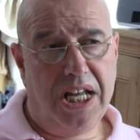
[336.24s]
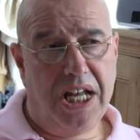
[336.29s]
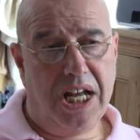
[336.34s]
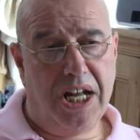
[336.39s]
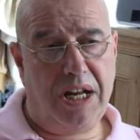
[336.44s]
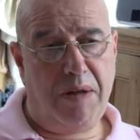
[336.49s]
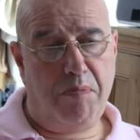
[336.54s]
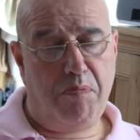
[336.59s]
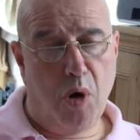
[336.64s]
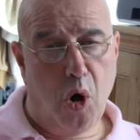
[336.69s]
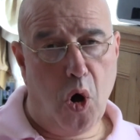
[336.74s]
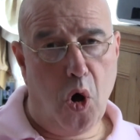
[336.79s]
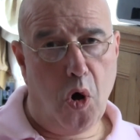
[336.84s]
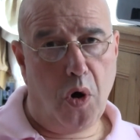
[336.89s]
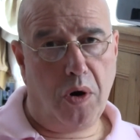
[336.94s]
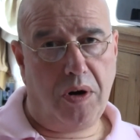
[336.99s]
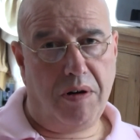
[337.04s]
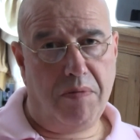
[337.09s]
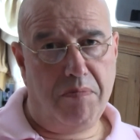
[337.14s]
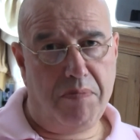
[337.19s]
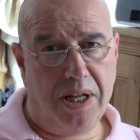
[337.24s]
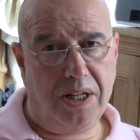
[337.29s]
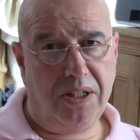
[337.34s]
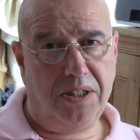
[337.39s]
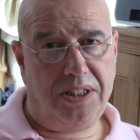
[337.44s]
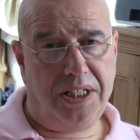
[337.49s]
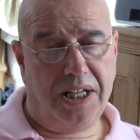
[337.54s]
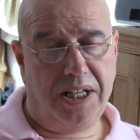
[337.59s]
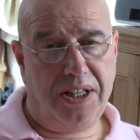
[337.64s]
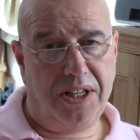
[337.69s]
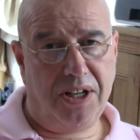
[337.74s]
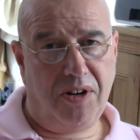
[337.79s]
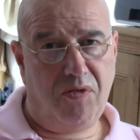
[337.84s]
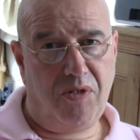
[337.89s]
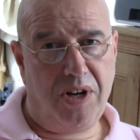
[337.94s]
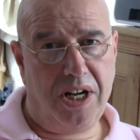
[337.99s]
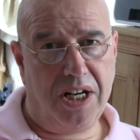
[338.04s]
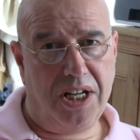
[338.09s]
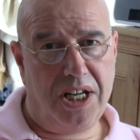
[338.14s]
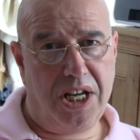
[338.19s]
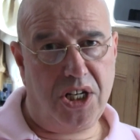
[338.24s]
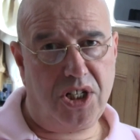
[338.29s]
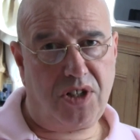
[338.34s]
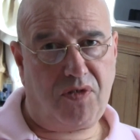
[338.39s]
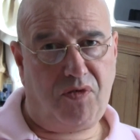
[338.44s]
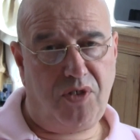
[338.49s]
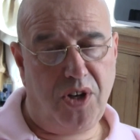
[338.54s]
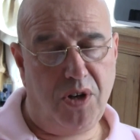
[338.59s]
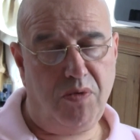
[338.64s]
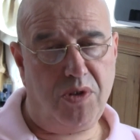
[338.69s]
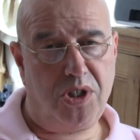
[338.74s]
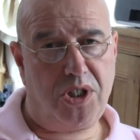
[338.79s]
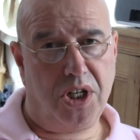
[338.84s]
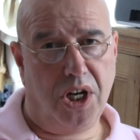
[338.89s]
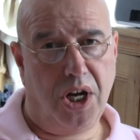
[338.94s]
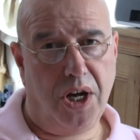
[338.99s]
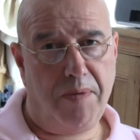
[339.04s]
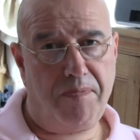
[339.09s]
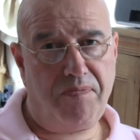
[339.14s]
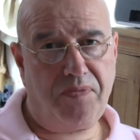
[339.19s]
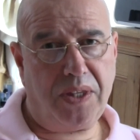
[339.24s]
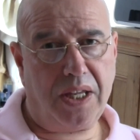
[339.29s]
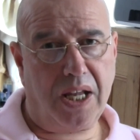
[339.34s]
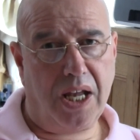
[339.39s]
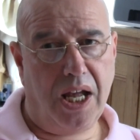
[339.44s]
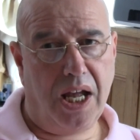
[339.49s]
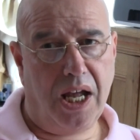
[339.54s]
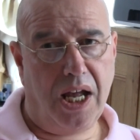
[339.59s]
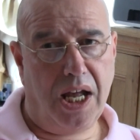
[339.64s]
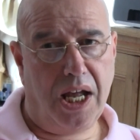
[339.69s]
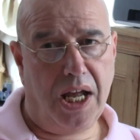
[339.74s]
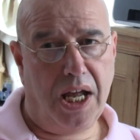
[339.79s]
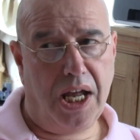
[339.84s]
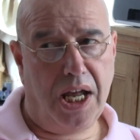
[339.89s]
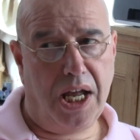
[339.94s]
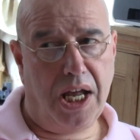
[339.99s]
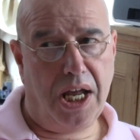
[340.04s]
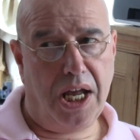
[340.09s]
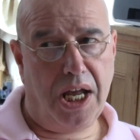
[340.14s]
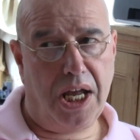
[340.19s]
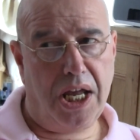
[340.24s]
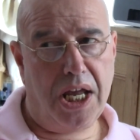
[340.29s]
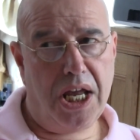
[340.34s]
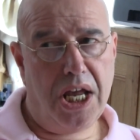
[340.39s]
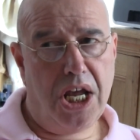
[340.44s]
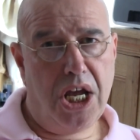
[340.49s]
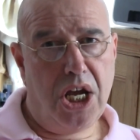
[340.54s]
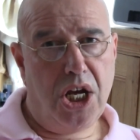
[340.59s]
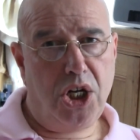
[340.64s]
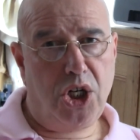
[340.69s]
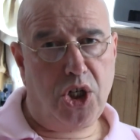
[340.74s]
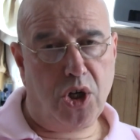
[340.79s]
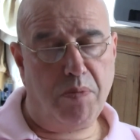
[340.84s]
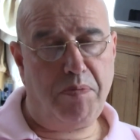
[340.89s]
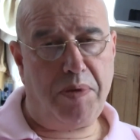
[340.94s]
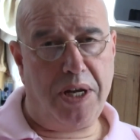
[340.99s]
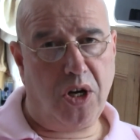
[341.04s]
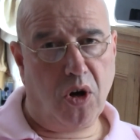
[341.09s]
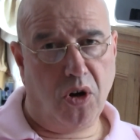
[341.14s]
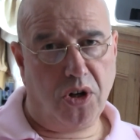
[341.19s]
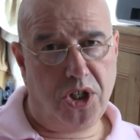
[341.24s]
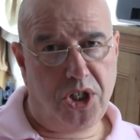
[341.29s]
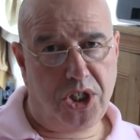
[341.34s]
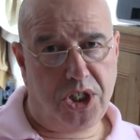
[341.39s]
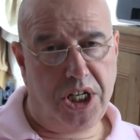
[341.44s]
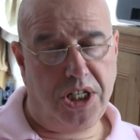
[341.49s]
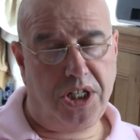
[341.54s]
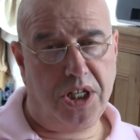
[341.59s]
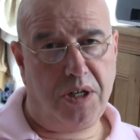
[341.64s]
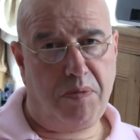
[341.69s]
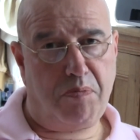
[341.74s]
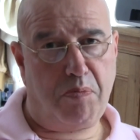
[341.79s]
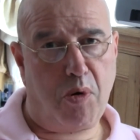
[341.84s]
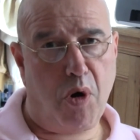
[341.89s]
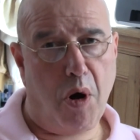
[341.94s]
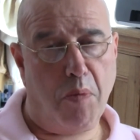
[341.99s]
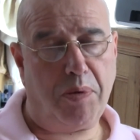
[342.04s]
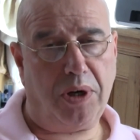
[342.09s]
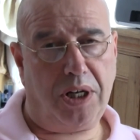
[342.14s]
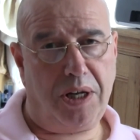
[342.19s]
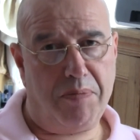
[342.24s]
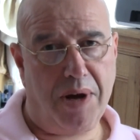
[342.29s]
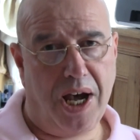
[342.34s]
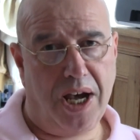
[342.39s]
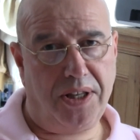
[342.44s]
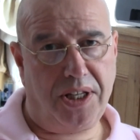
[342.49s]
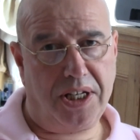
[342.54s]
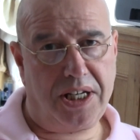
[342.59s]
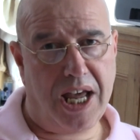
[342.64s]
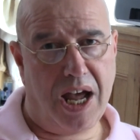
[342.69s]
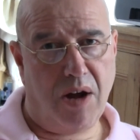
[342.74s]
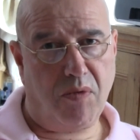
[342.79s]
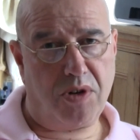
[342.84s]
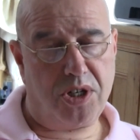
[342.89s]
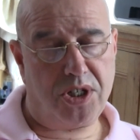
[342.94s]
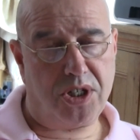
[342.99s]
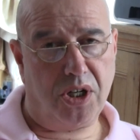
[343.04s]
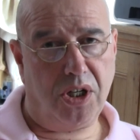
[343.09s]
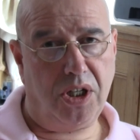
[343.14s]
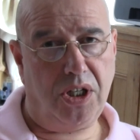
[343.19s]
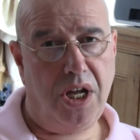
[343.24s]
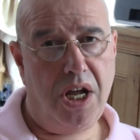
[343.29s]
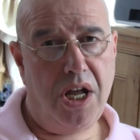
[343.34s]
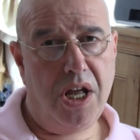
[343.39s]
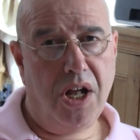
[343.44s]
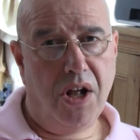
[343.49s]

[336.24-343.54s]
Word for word: an important building that really its future uh, should be considered properly by the council.